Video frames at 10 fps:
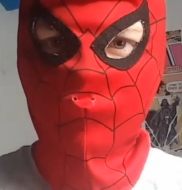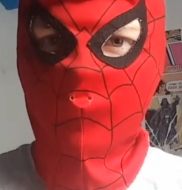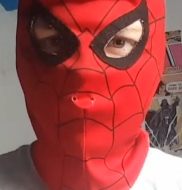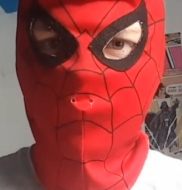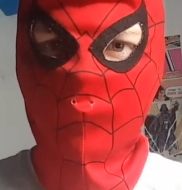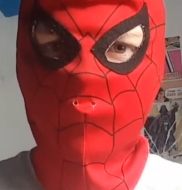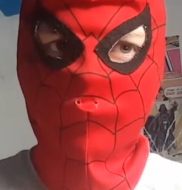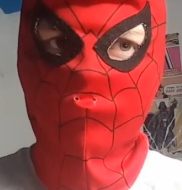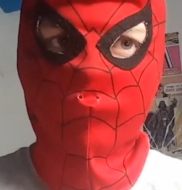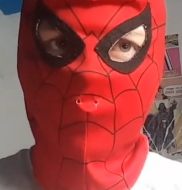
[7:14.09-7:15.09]
really
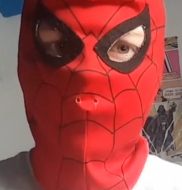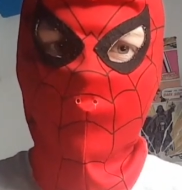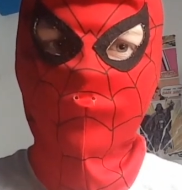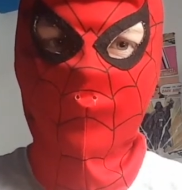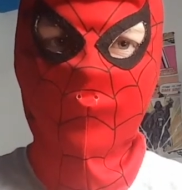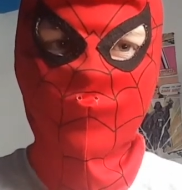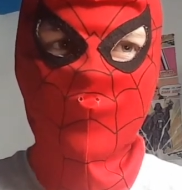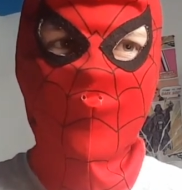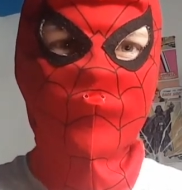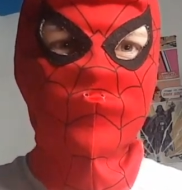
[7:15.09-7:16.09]
well done,
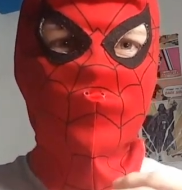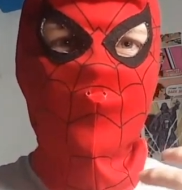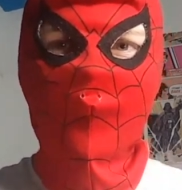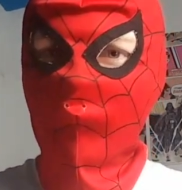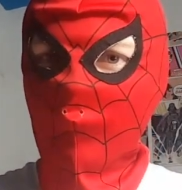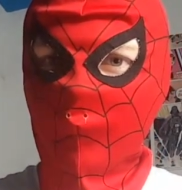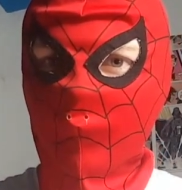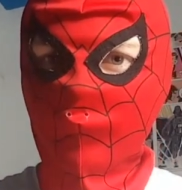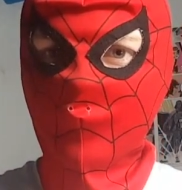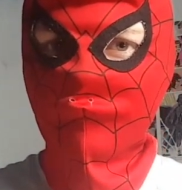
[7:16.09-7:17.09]
because it ends on a happy
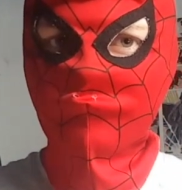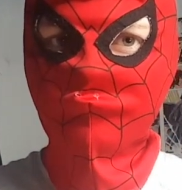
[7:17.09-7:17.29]
note.